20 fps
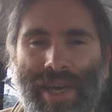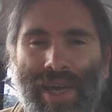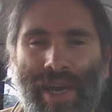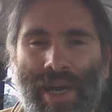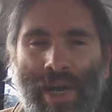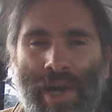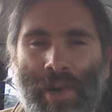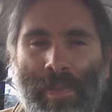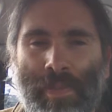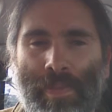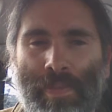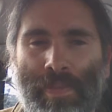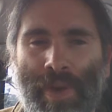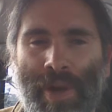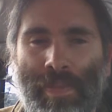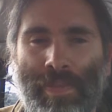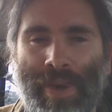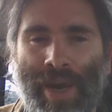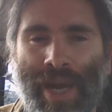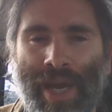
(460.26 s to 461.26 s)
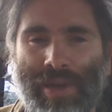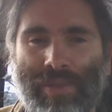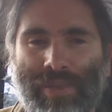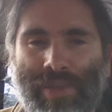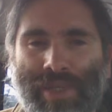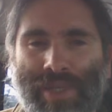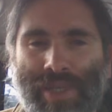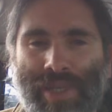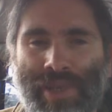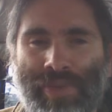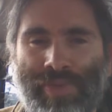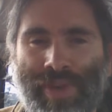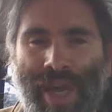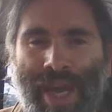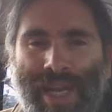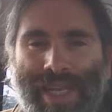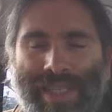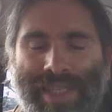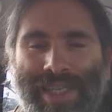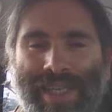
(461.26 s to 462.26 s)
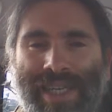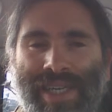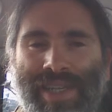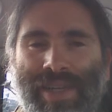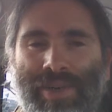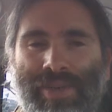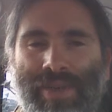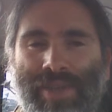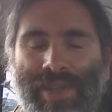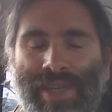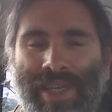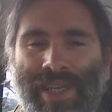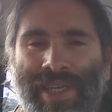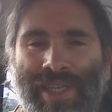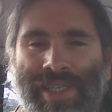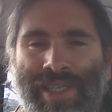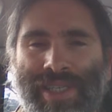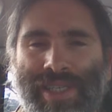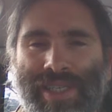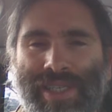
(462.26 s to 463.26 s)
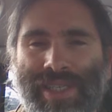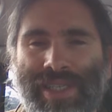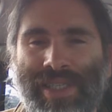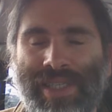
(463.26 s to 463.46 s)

Um, but perhaps in reality, that is